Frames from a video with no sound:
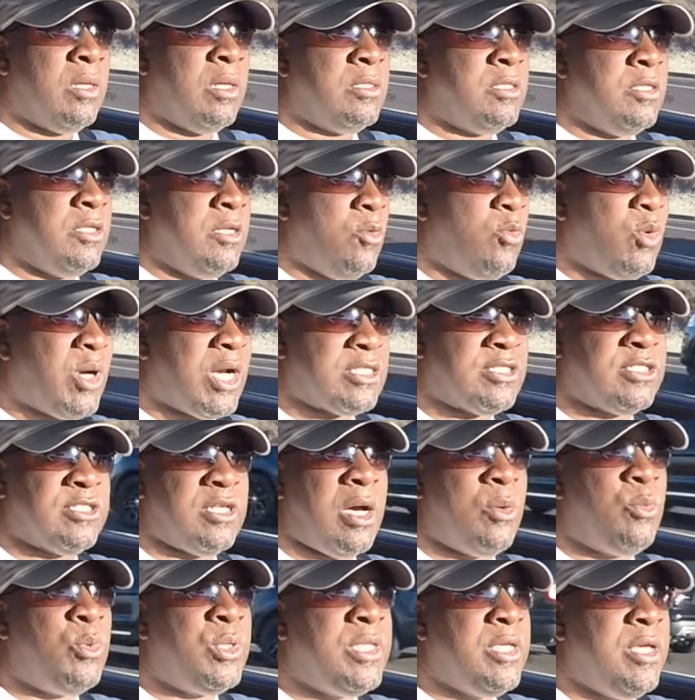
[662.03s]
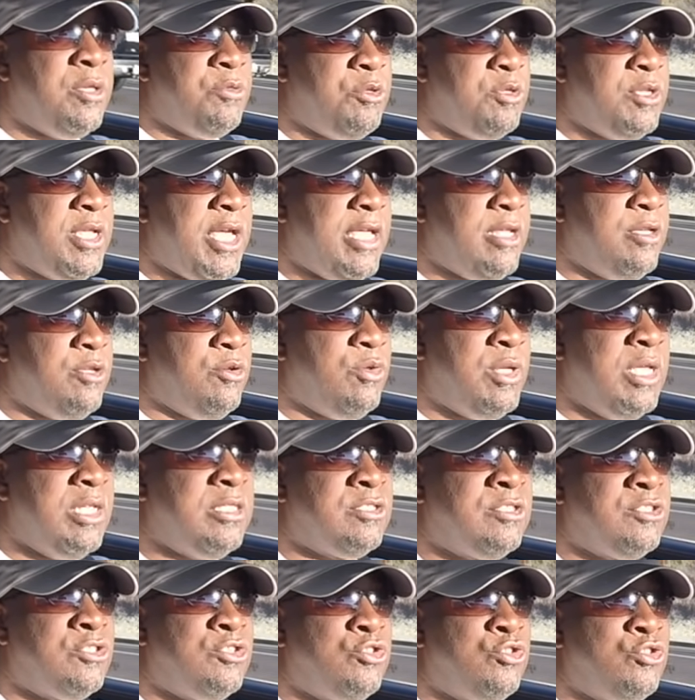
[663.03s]
You know what? I saw one the other day, dude.
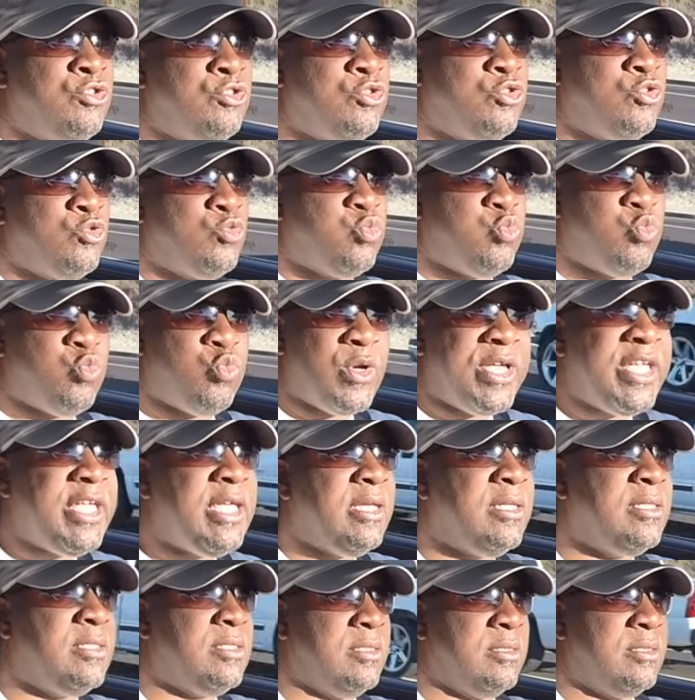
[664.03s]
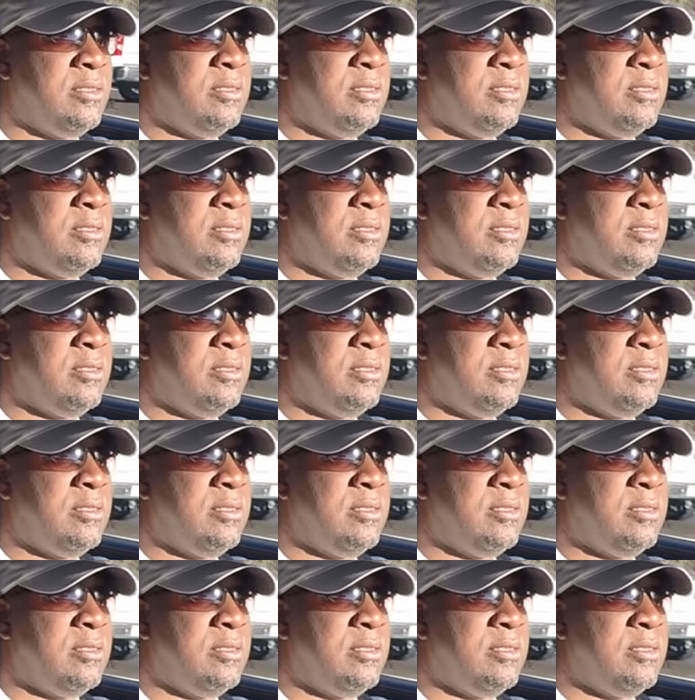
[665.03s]
It's sweet.